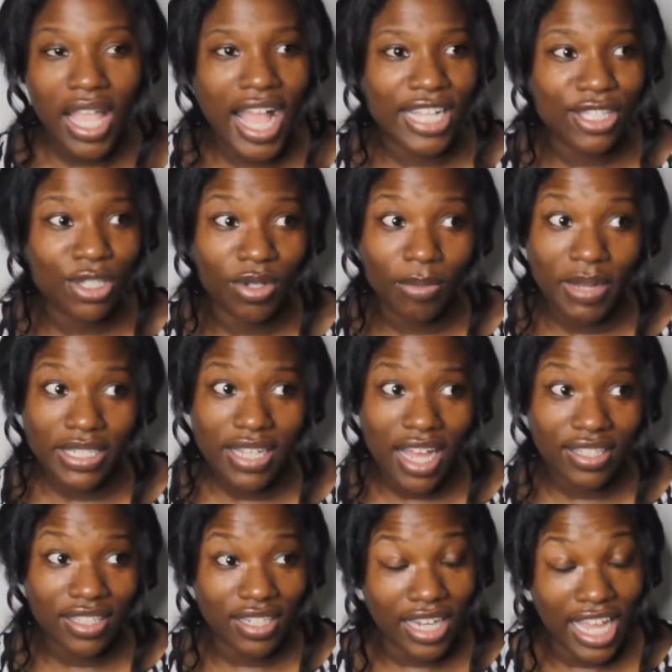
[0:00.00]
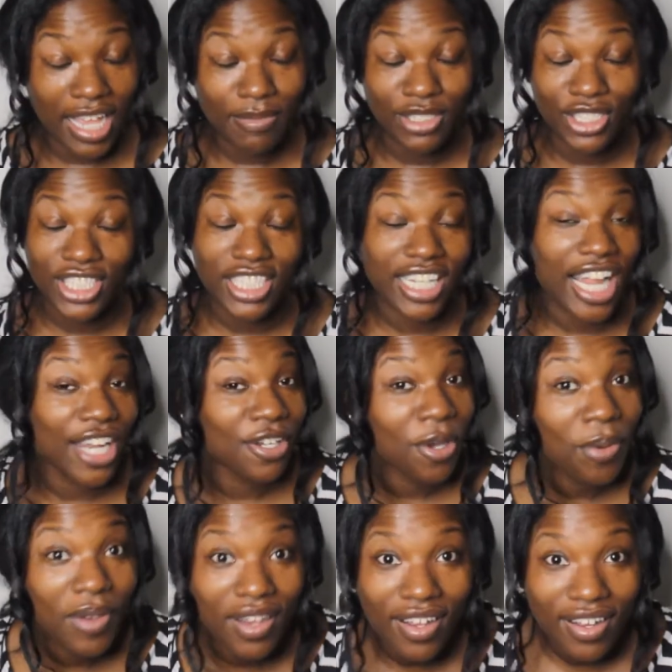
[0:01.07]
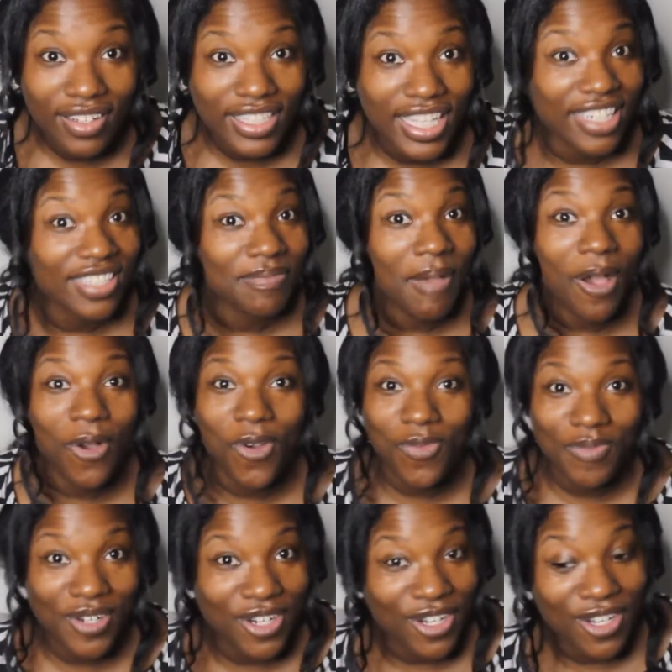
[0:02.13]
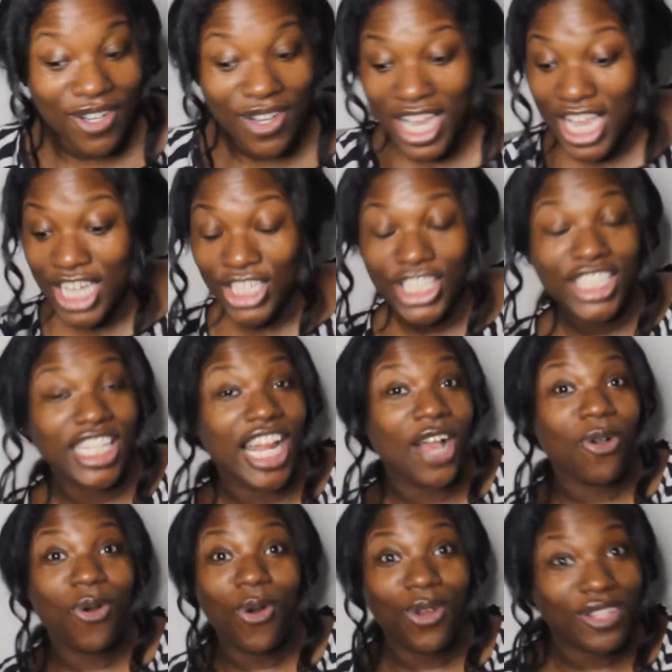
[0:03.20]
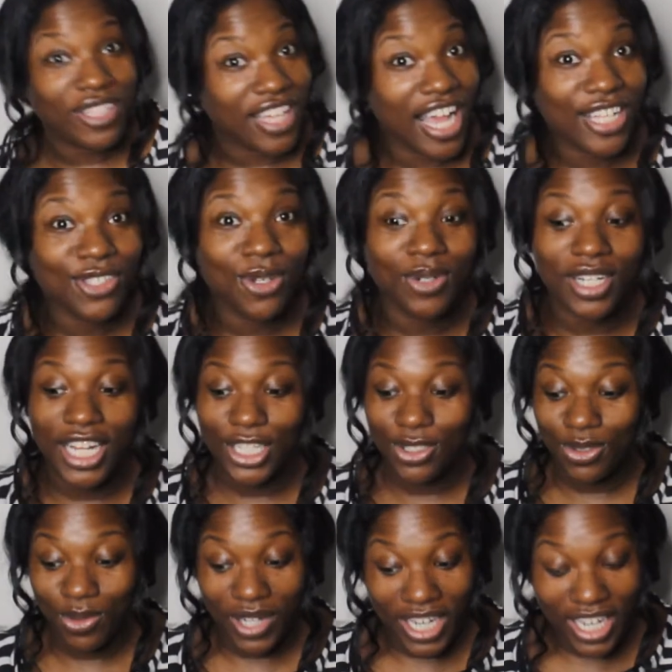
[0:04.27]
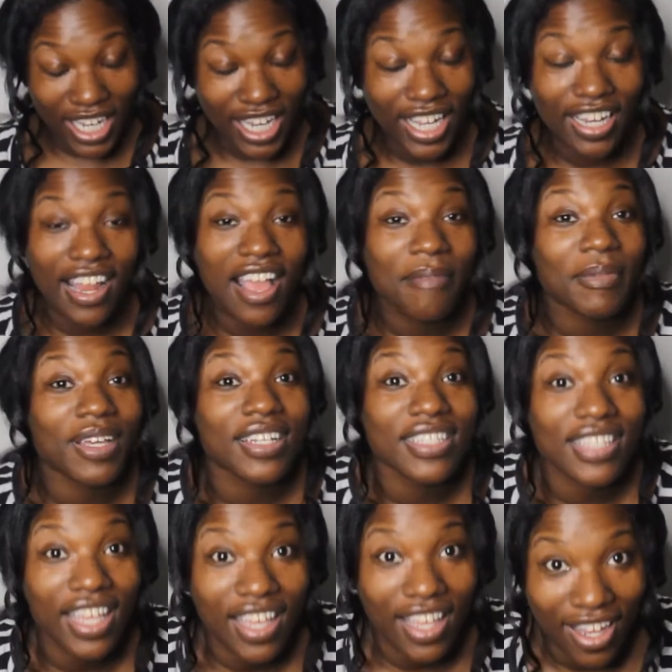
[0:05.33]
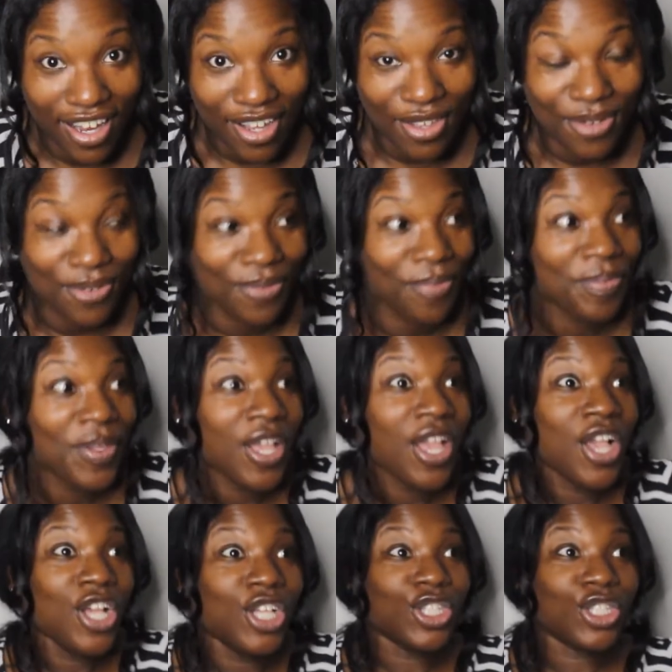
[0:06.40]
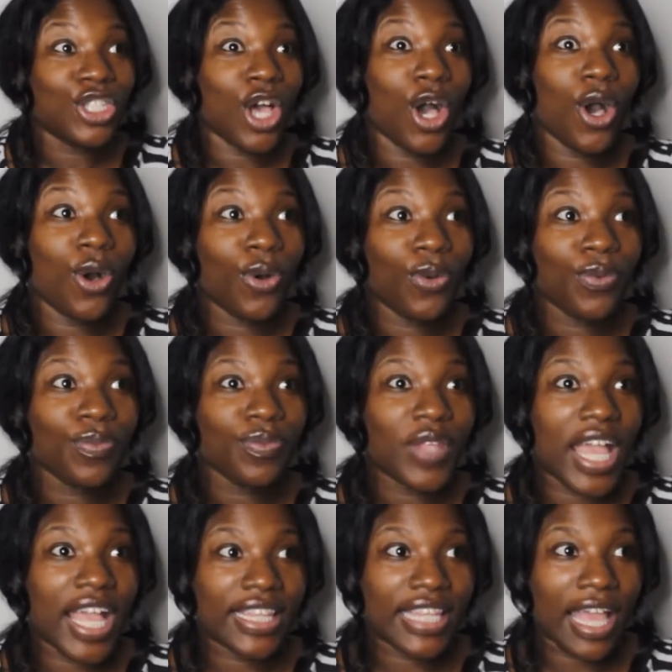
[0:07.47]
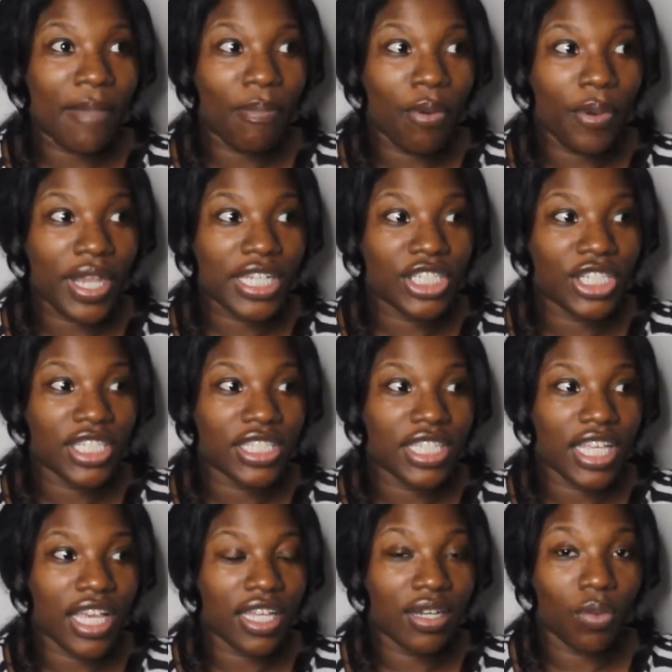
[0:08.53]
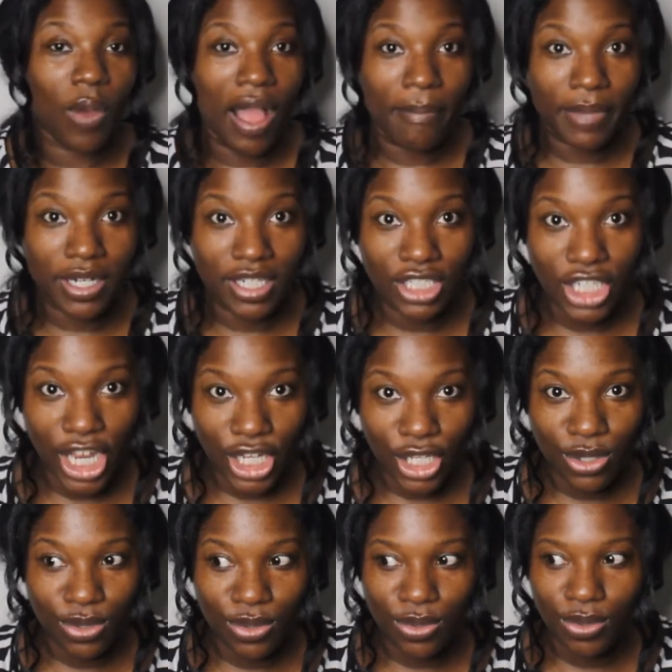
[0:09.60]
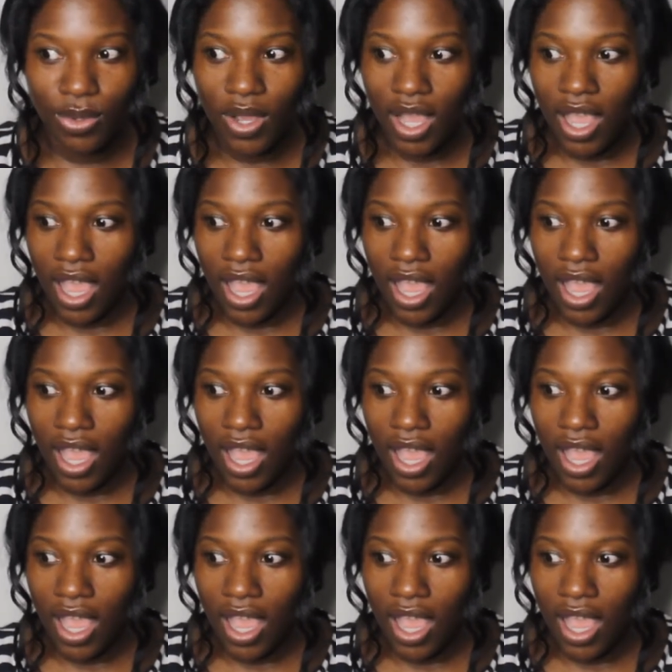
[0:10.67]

I told her my doctor name. She said, I know her. That's my homegirl. She said, I called her. I told her that you were here and I'm going to take care of you. So at that point, she said, I'm going to check you.